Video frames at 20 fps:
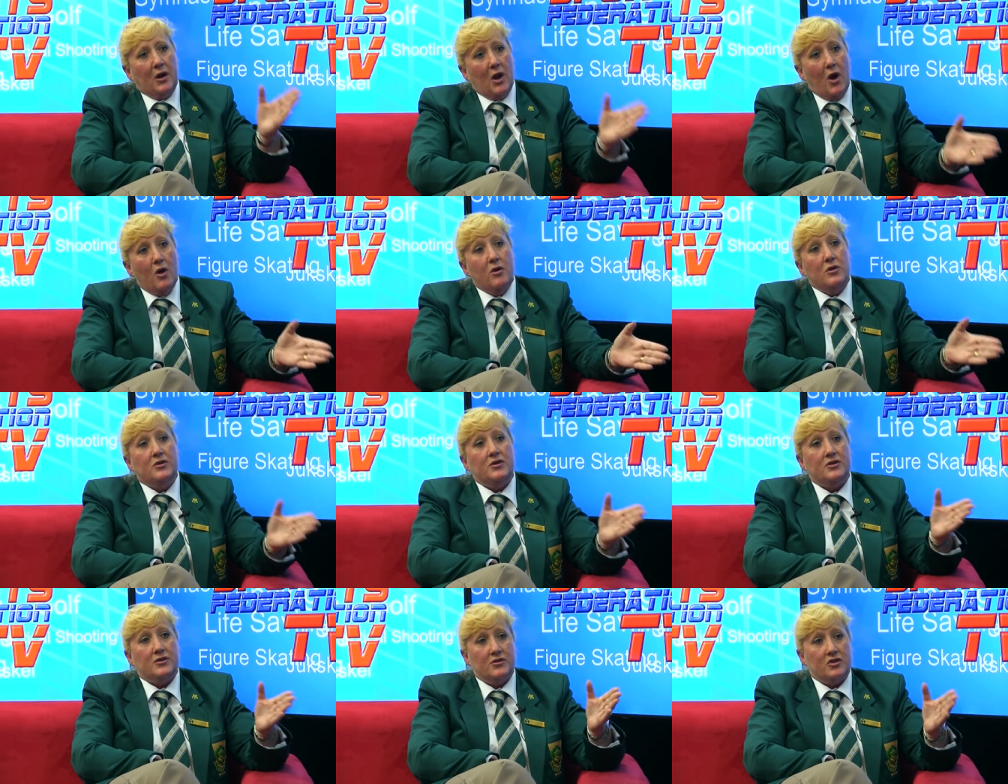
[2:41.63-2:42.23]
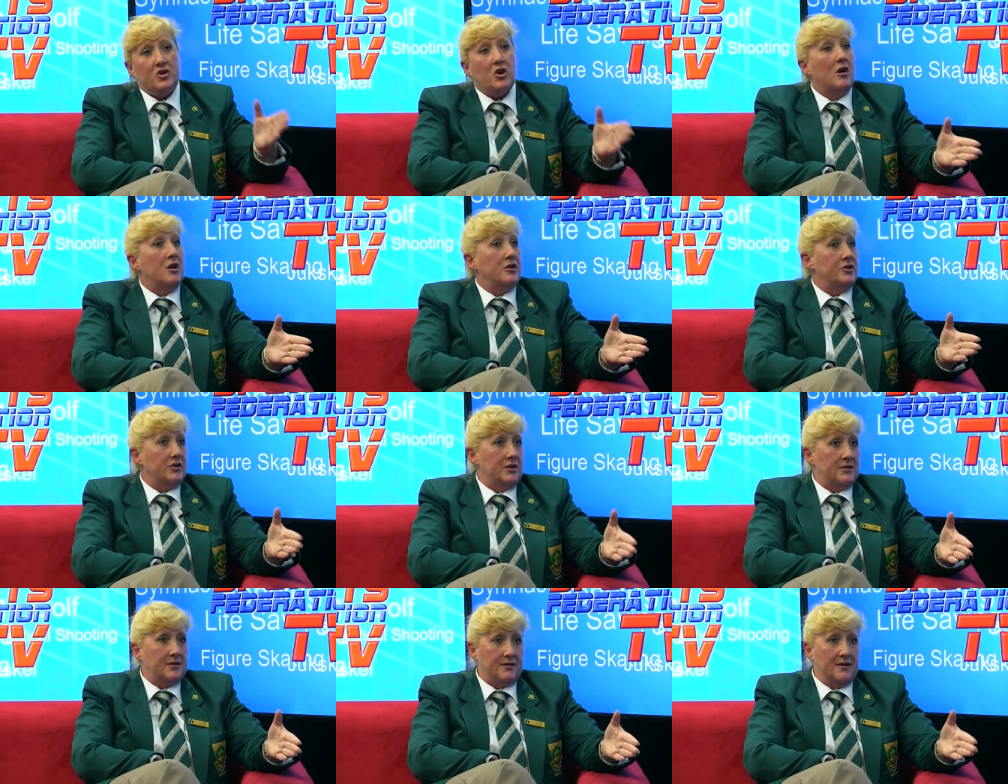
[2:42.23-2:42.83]
loads,
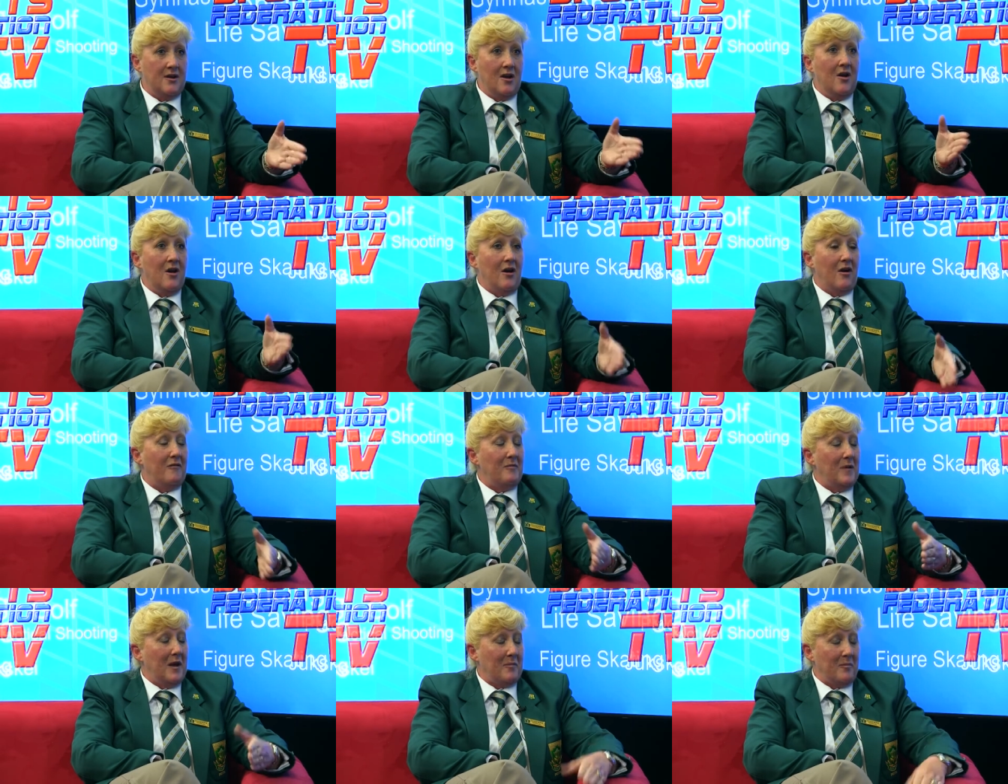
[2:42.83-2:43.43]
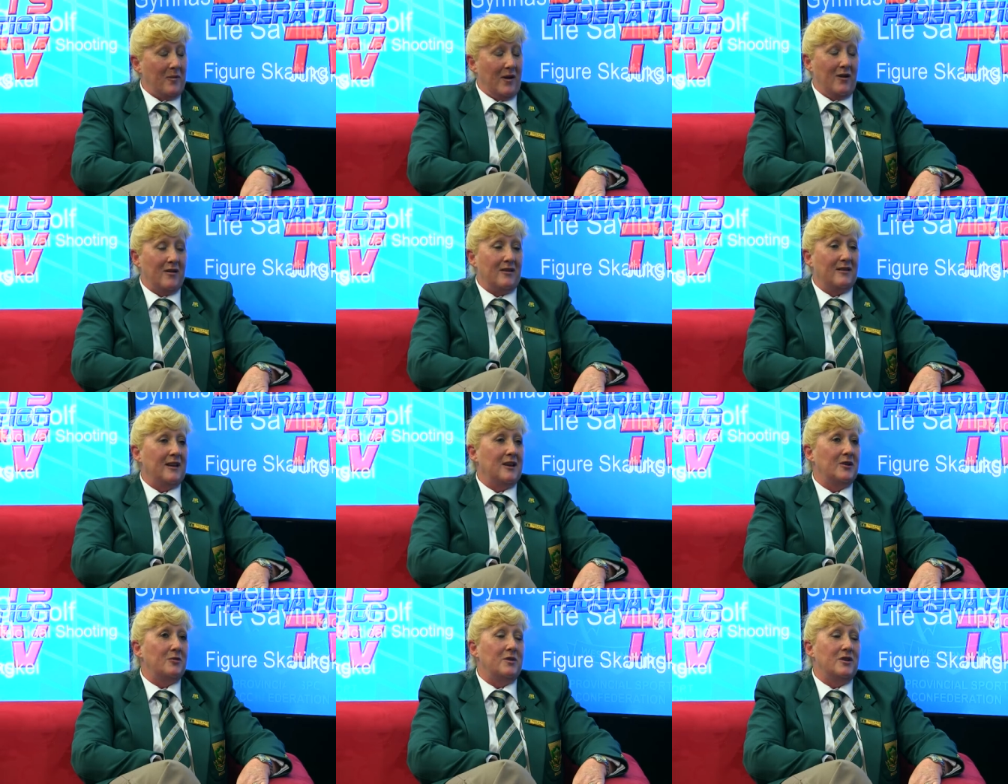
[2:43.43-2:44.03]
charges of black powder
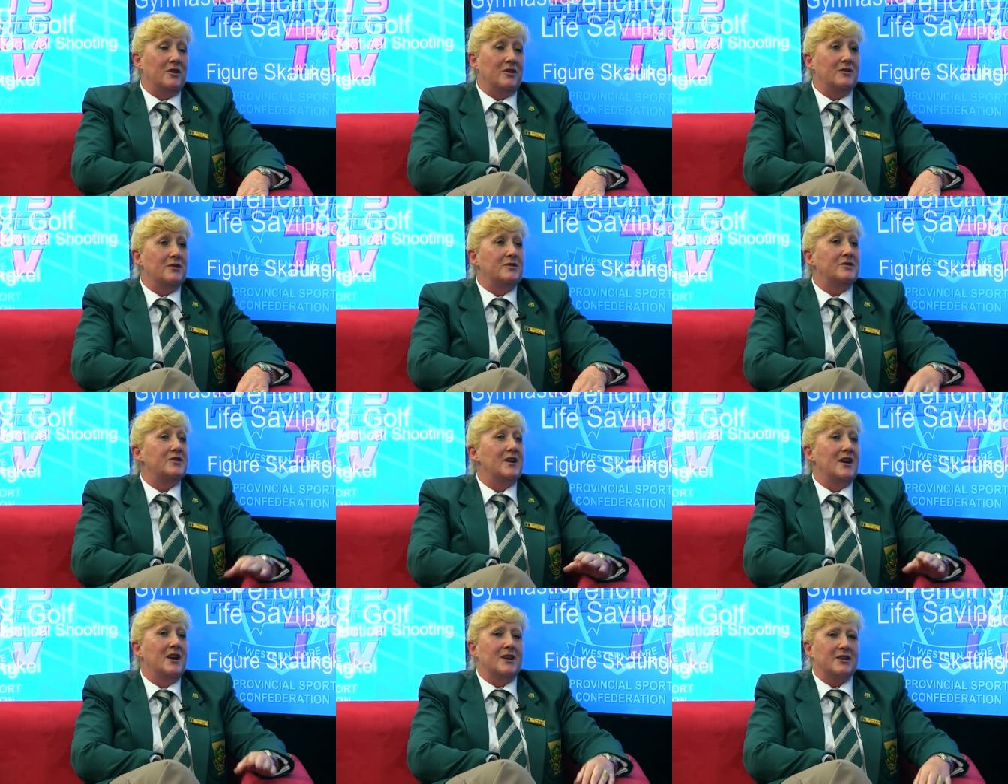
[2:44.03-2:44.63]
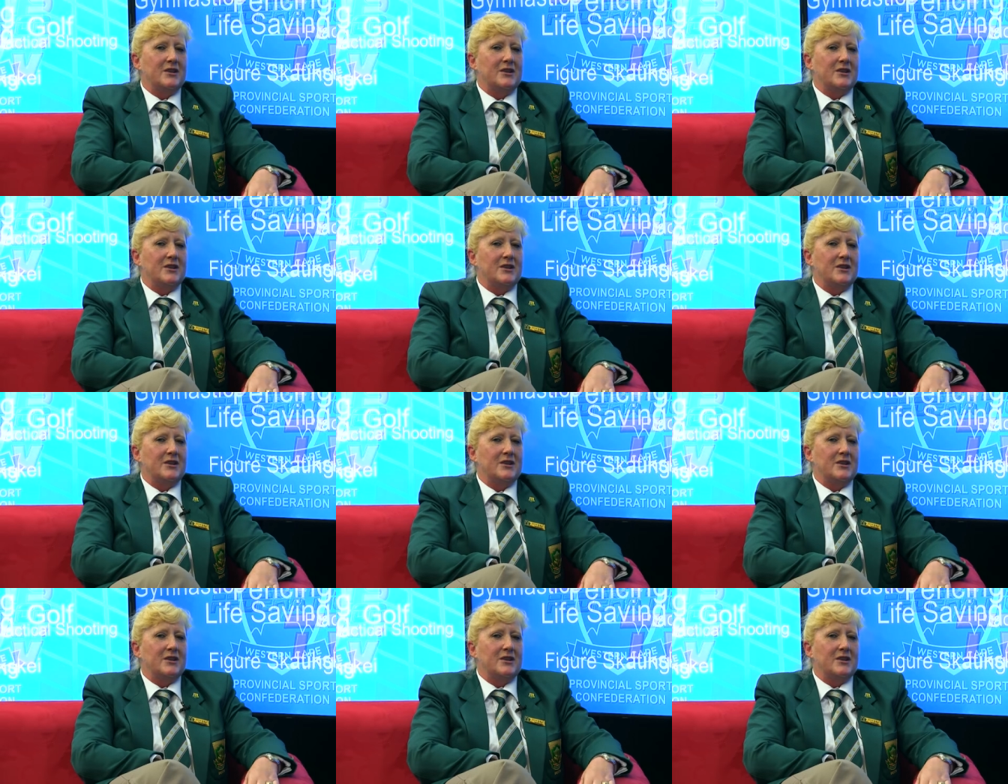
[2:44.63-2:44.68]
that we use.